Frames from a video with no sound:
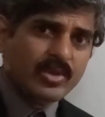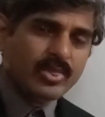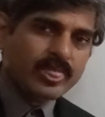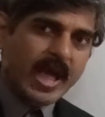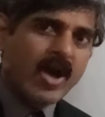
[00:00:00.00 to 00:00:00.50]

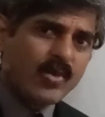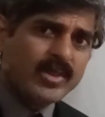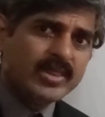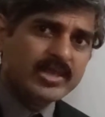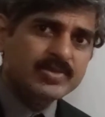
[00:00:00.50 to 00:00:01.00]
now
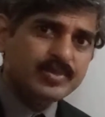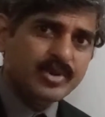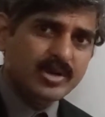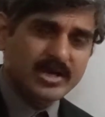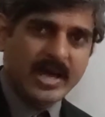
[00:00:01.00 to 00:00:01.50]
with this
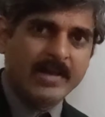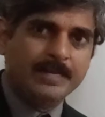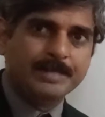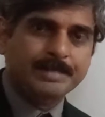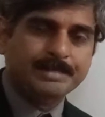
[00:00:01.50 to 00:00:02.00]

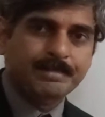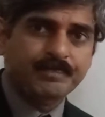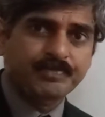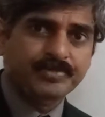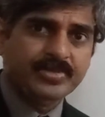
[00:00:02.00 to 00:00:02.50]
prototype,
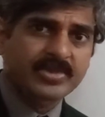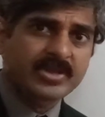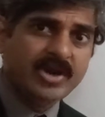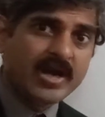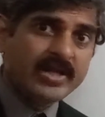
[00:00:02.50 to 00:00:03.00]

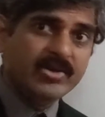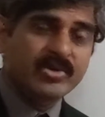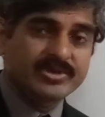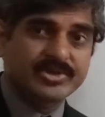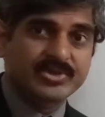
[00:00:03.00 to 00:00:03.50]
the Dotty
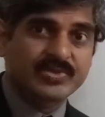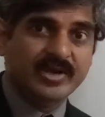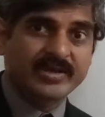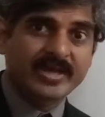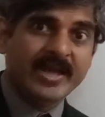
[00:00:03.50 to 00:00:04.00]
Rose
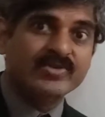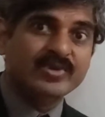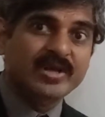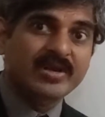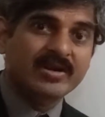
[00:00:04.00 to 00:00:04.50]
student, they
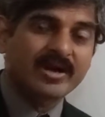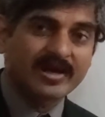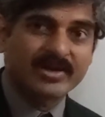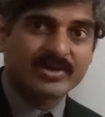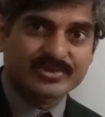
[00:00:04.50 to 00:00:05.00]
actually
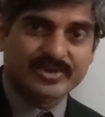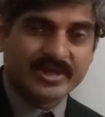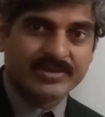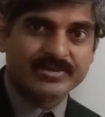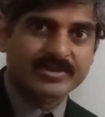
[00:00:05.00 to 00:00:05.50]
learned those
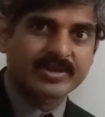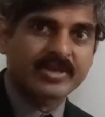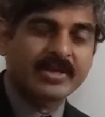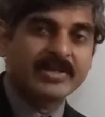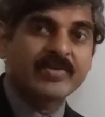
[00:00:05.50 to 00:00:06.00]
things.
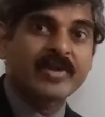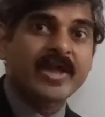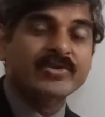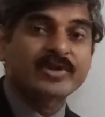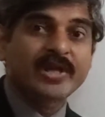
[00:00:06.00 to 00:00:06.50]
They were
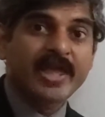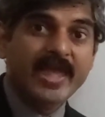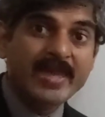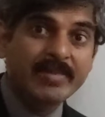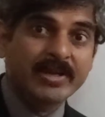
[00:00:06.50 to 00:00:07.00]
actually
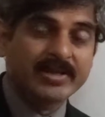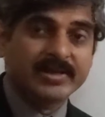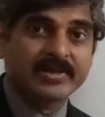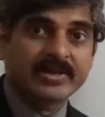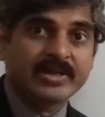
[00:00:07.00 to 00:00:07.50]
able
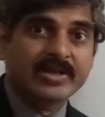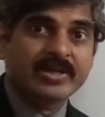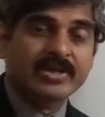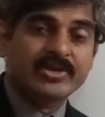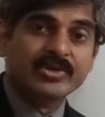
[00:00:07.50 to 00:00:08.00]

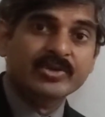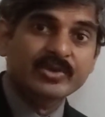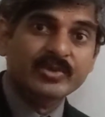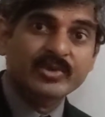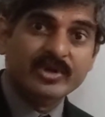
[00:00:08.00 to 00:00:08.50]

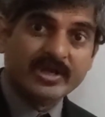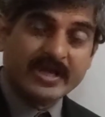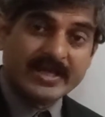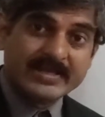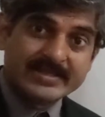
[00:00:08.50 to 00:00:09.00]
to
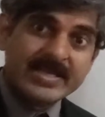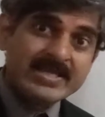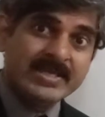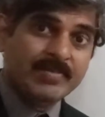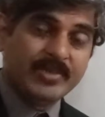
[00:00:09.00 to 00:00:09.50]

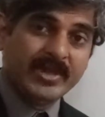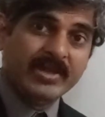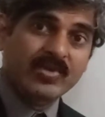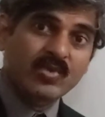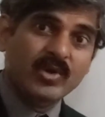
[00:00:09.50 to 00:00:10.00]
see
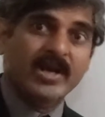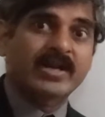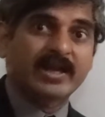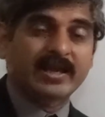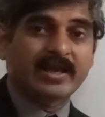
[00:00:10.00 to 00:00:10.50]
something in
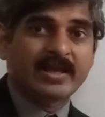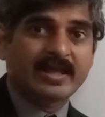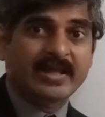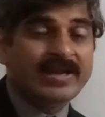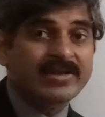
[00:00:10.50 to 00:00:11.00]
working.
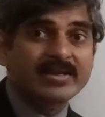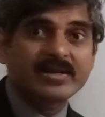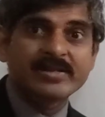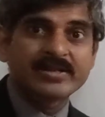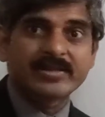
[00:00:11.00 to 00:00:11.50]
That
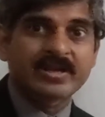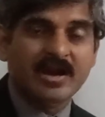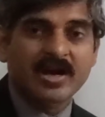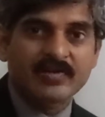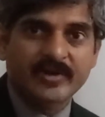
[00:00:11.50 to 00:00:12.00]
increases the
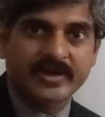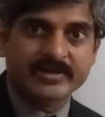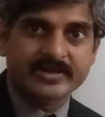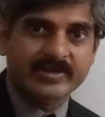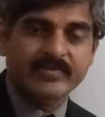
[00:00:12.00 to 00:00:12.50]

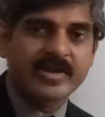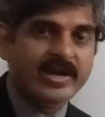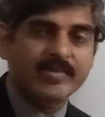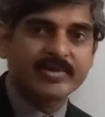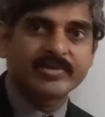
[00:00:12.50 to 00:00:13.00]
confidence that we
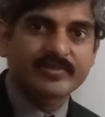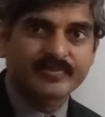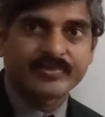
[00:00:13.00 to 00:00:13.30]
are able to